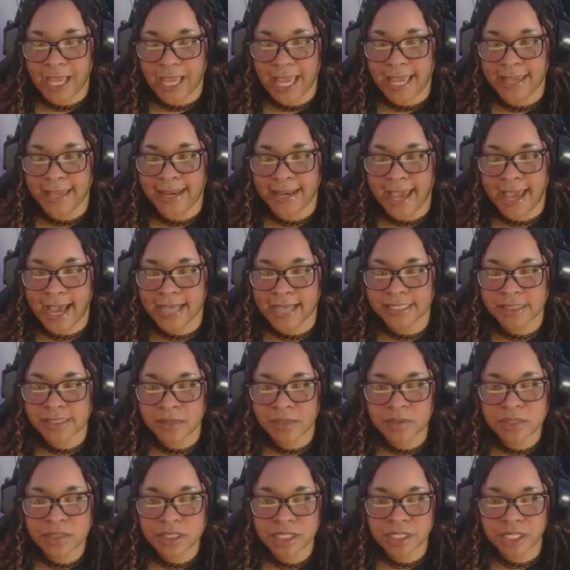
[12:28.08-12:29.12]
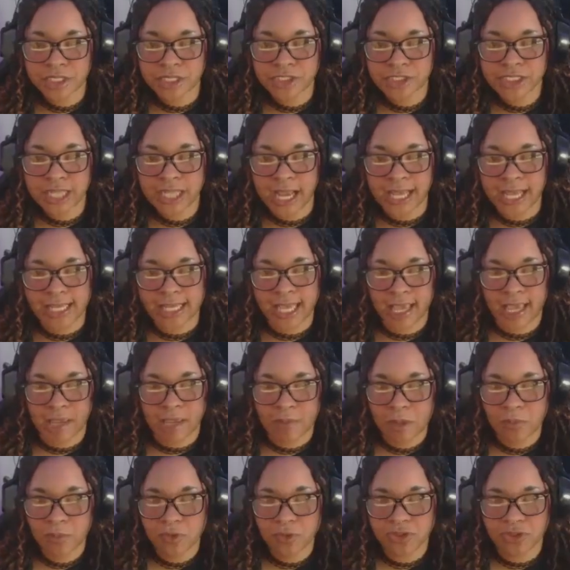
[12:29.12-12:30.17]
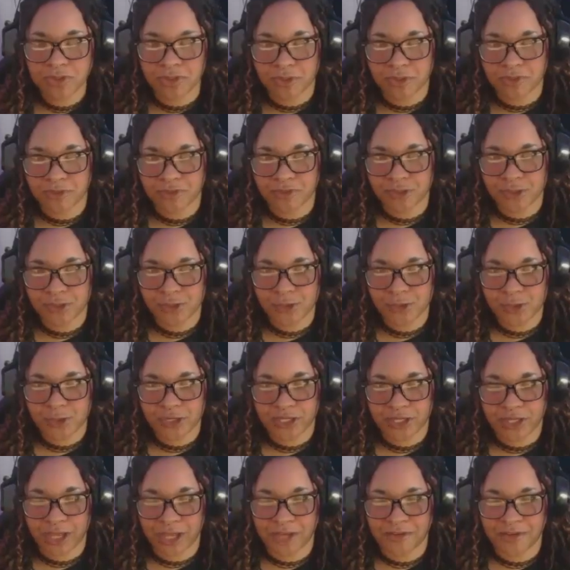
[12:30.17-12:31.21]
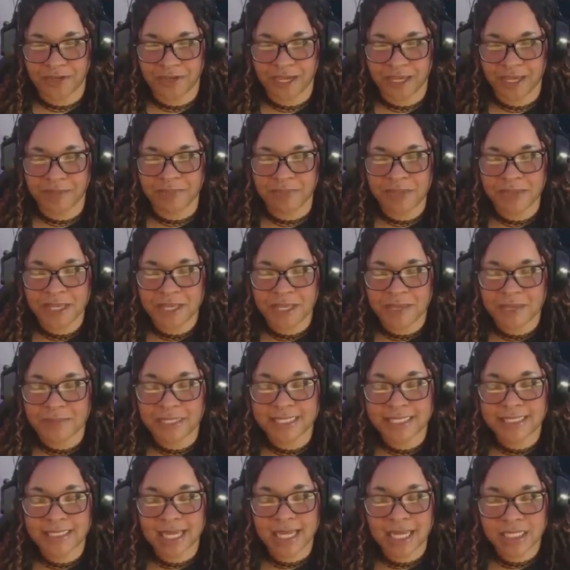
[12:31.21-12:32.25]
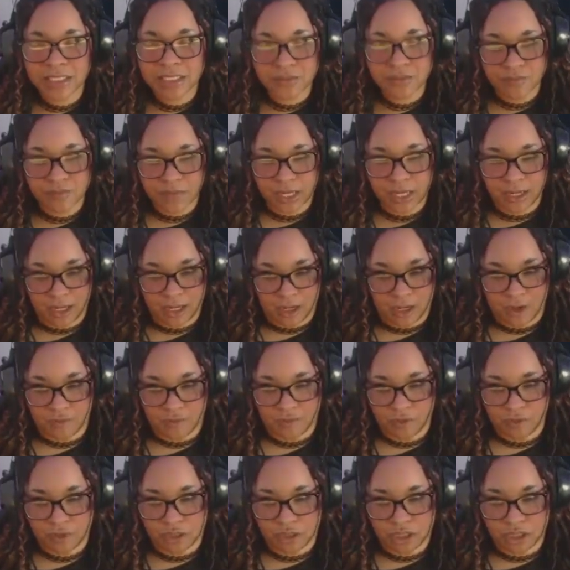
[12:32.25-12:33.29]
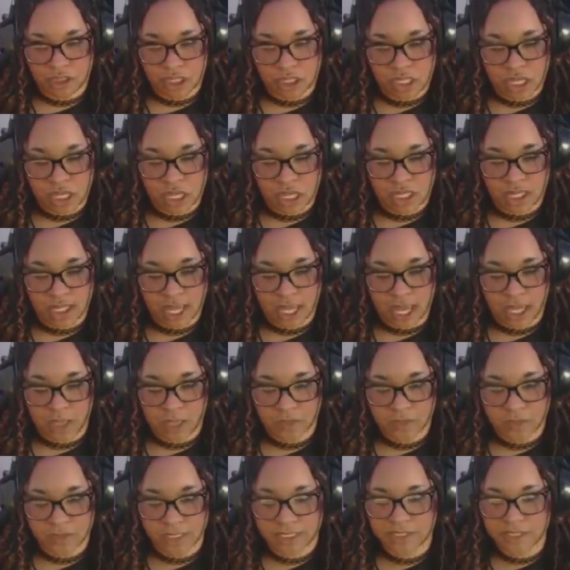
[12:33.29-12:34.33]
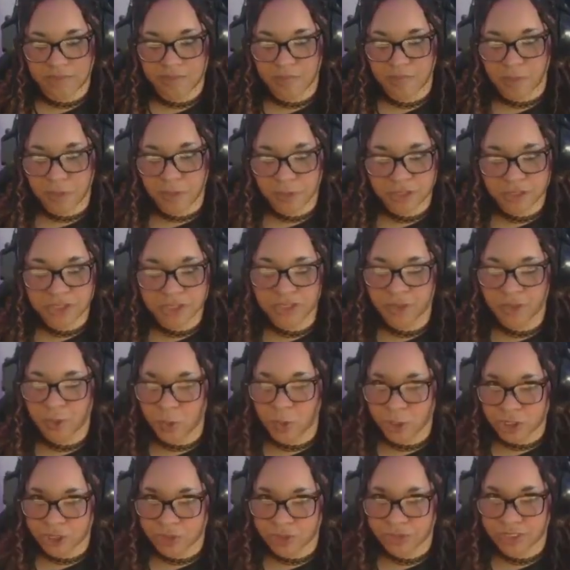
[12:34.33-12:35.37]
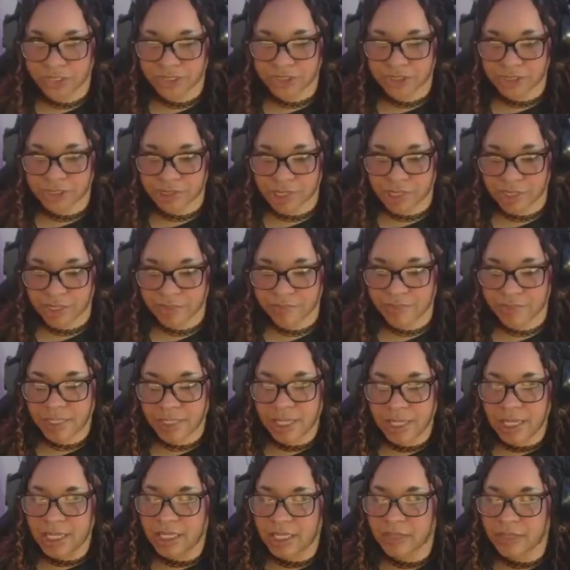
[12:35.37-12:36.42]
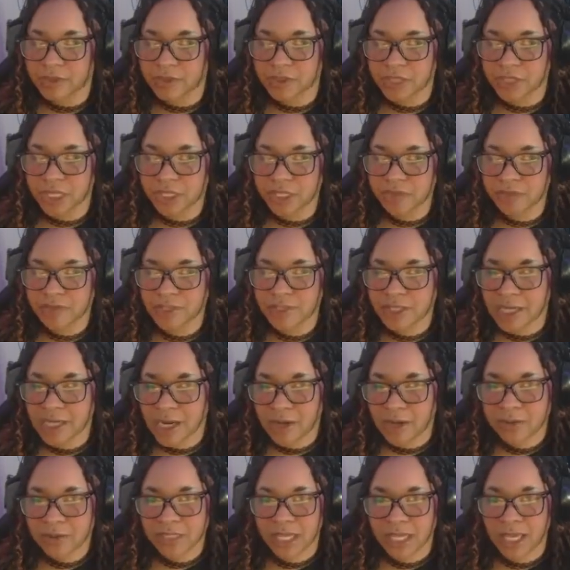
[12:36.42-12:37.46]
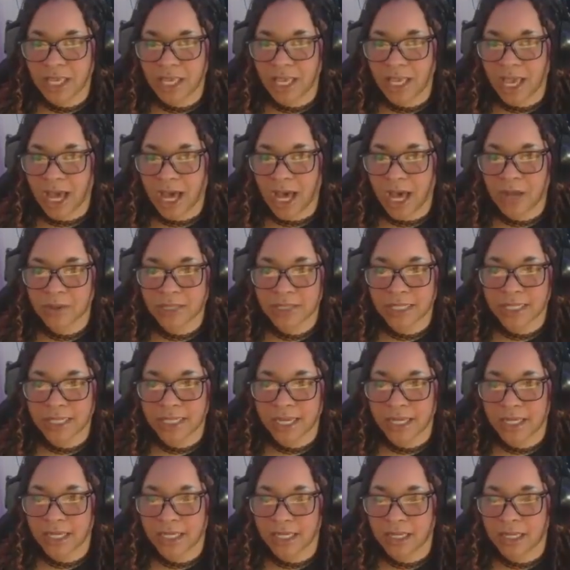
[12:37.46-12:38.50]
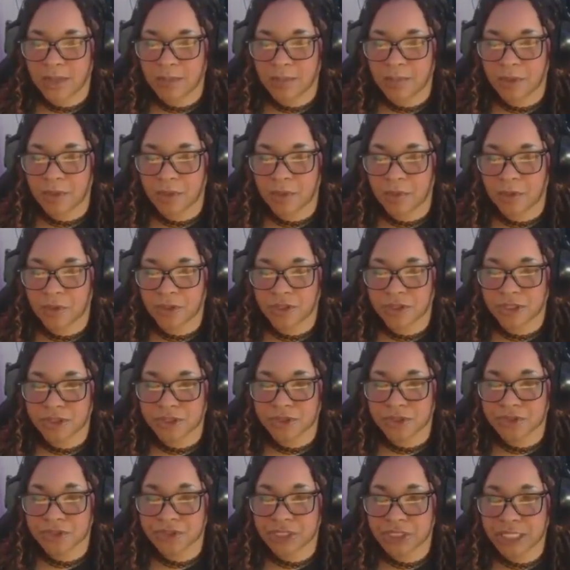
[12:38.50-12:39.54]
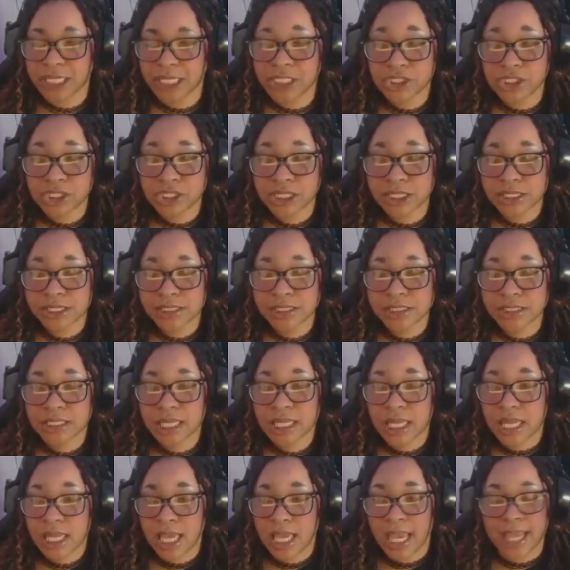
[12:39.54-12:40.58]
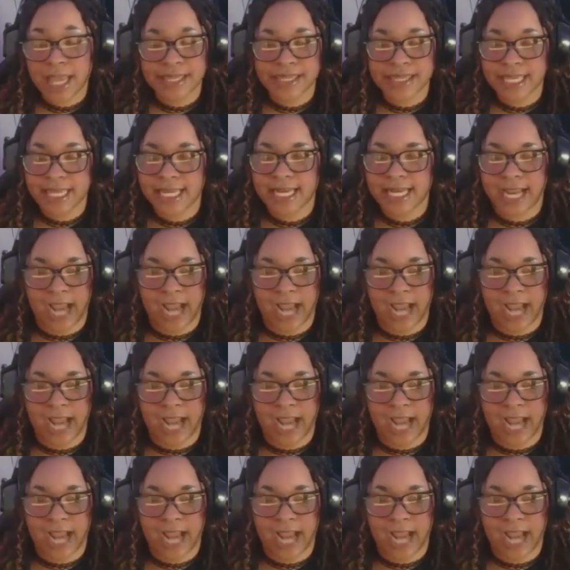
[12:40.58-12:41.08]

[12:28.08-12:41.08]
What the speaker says: and as I was cluttering, I came up with a bit of a storyline, right? Because as of right now, if you see the house, it's mostly horse ranch stuff. And I was trying to figure out like, how can I put more crystal creations? And then